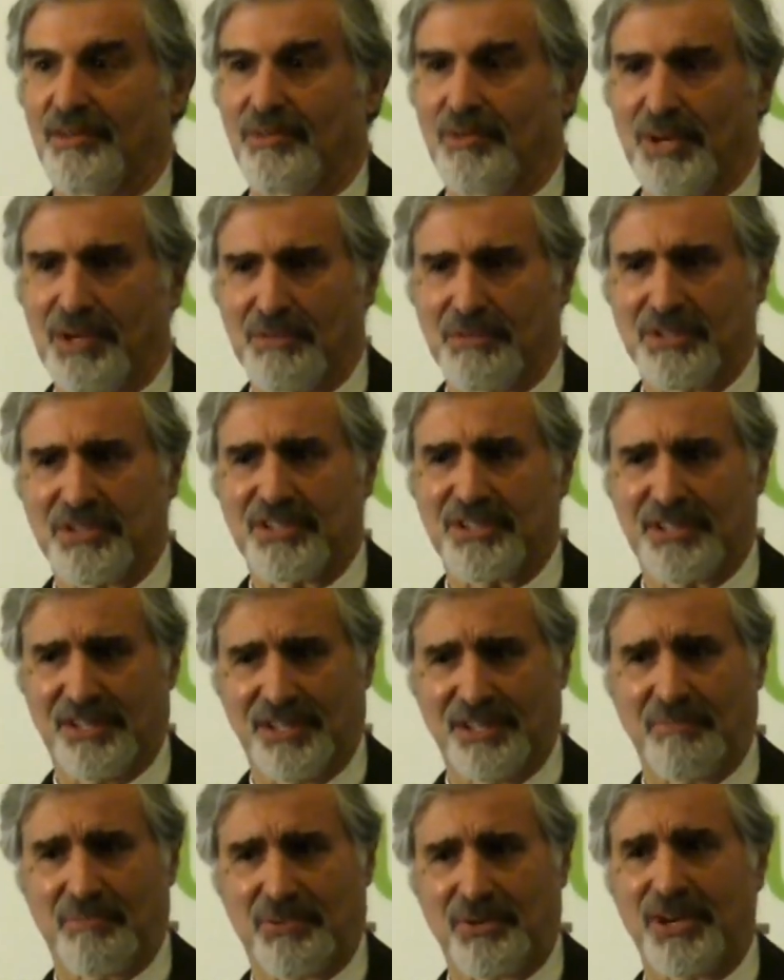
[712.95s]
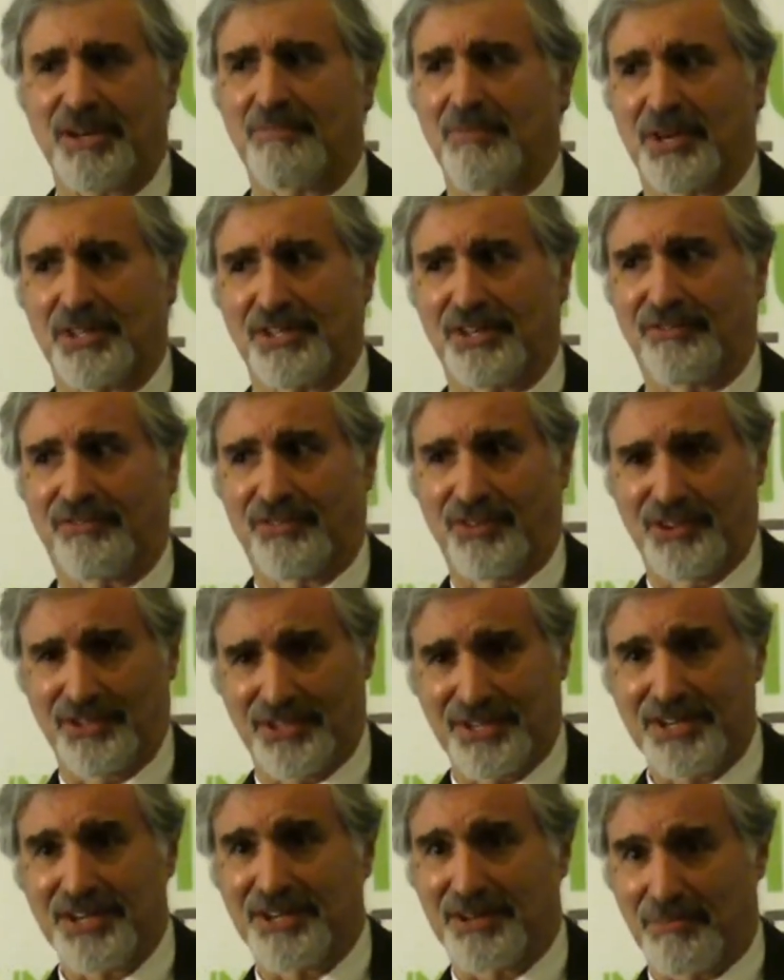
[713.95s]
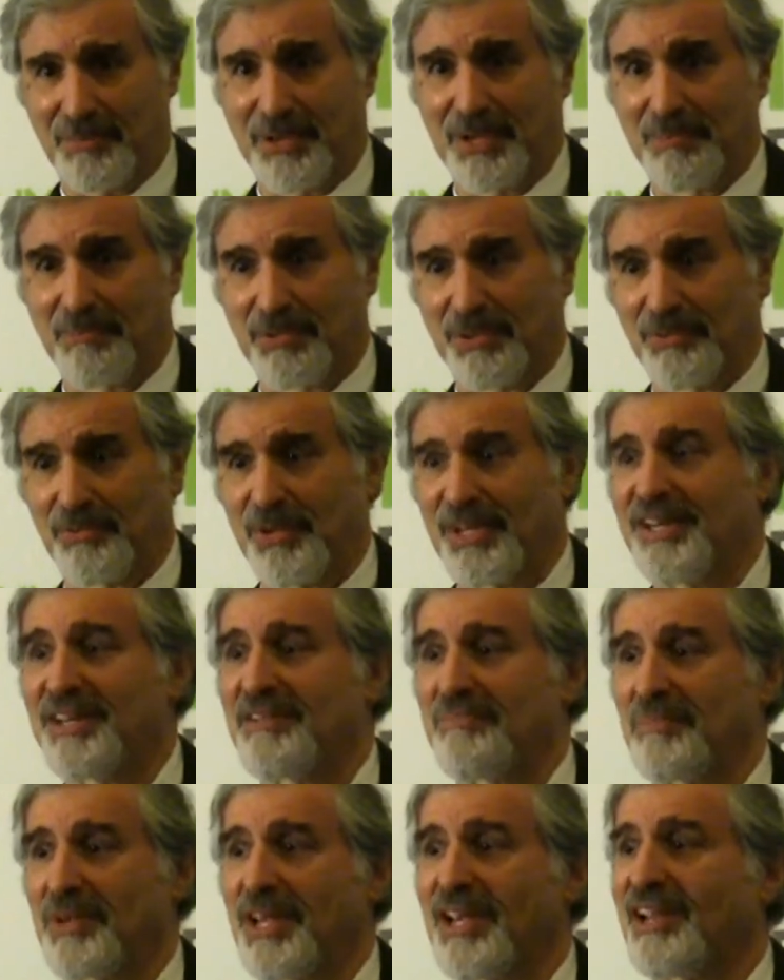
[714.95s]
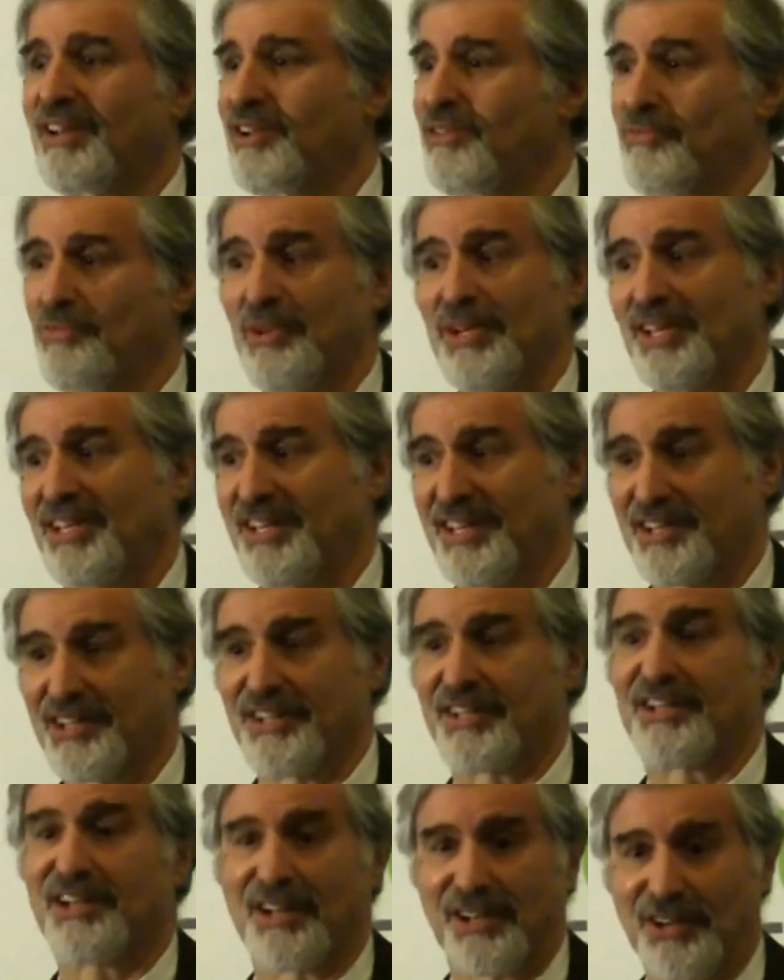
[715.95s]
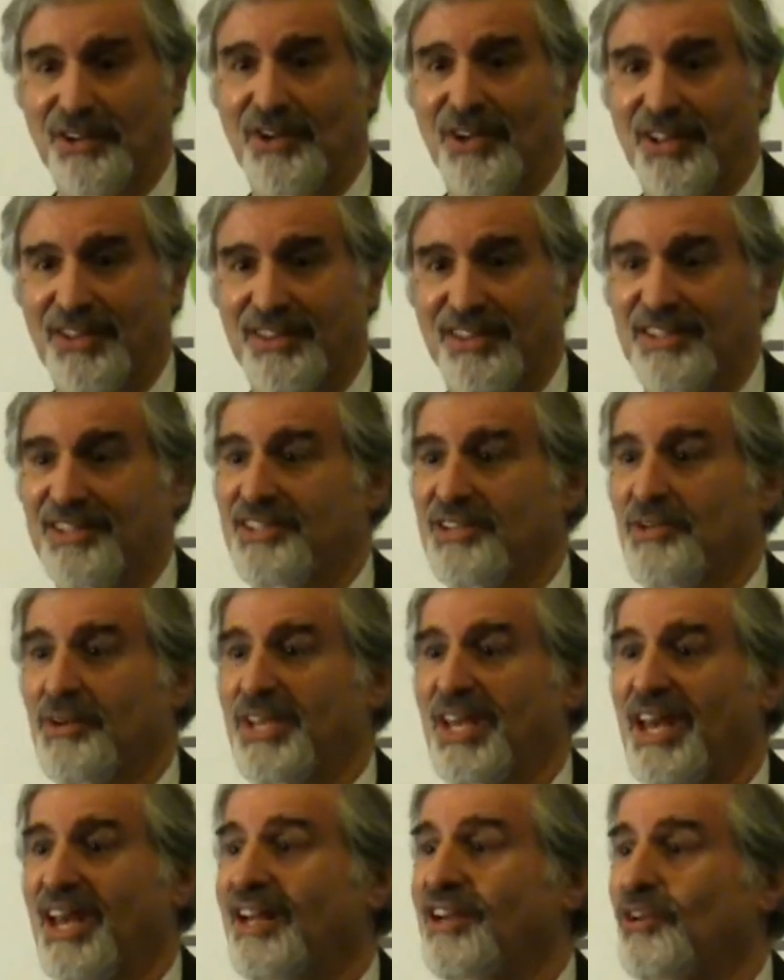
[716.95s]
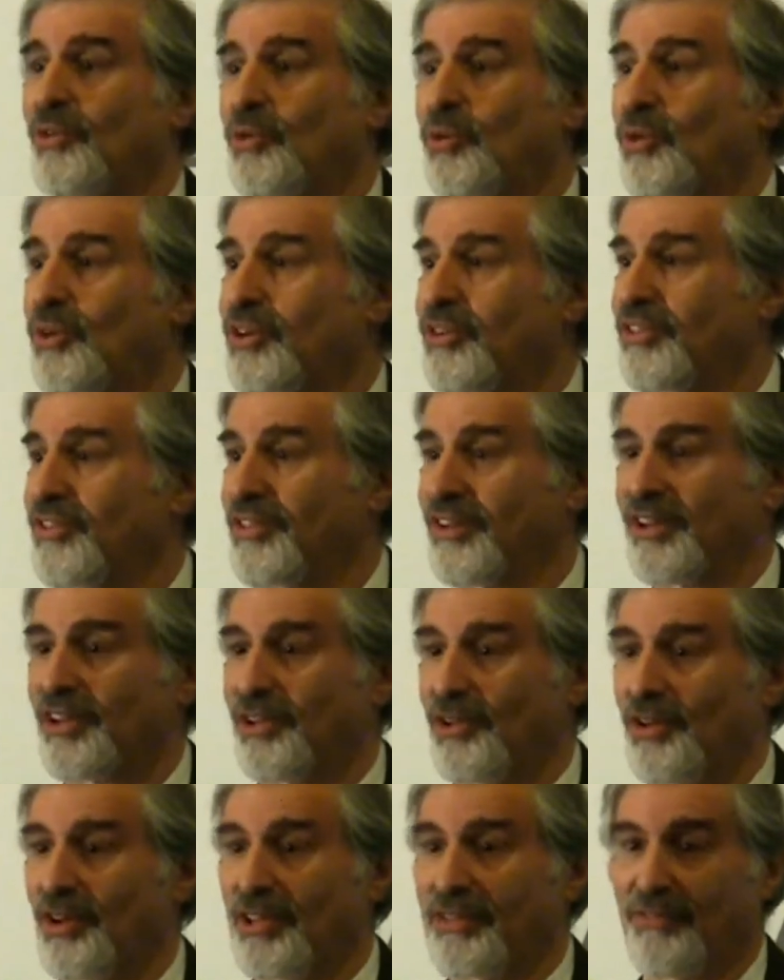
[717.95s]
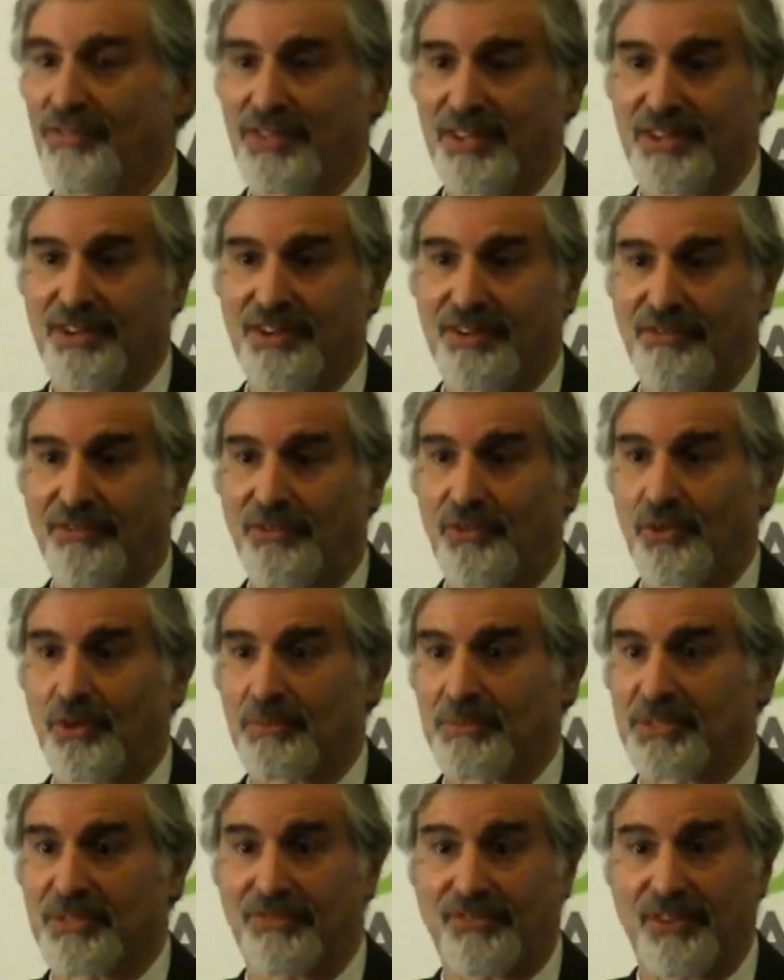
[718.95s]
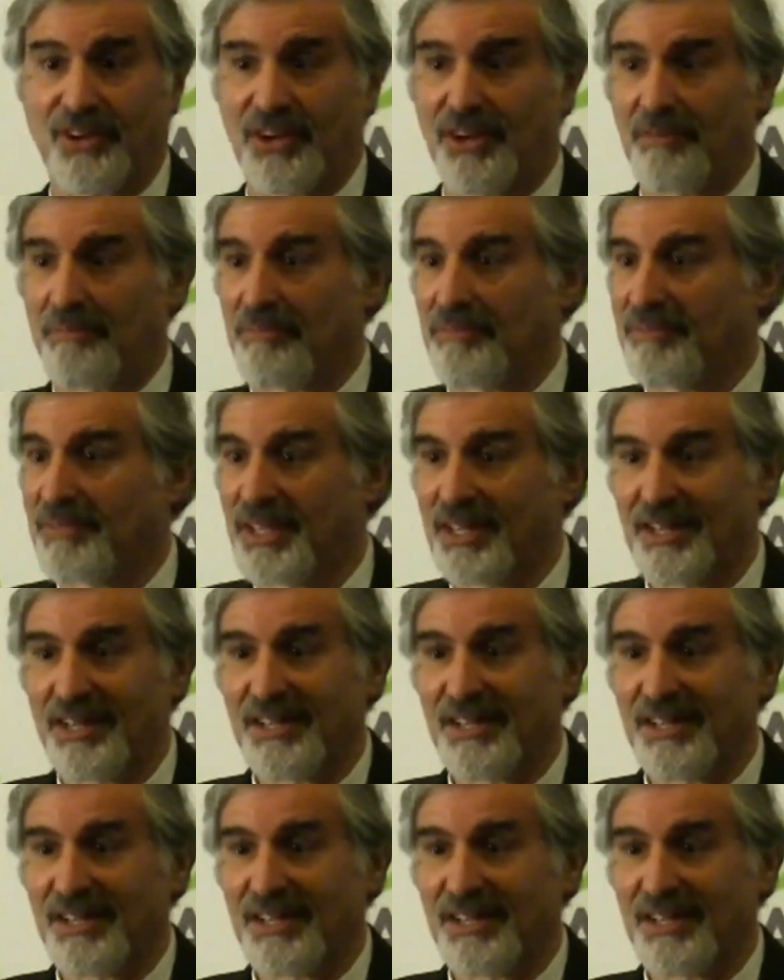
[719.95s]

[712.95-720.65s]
We were still a, pretty much a frontier people. We didn't make really good cloth, and so he had to order the cloth for the uniforms from